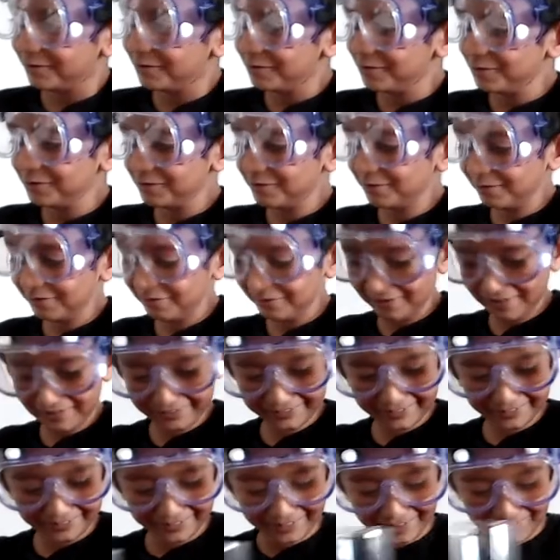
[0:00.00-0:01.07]
Ooh, this is
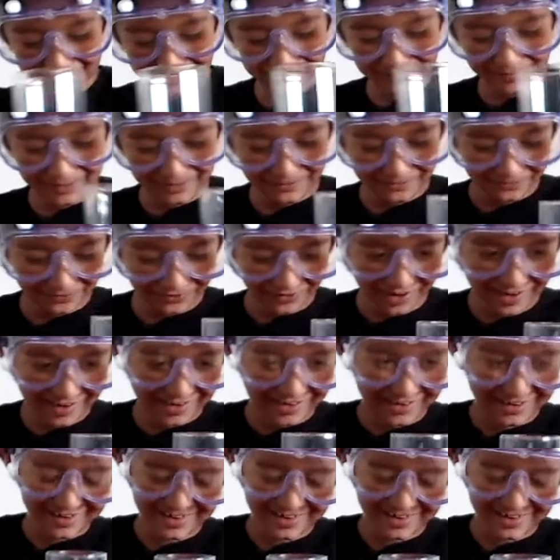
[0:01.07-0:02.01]
going to be fun.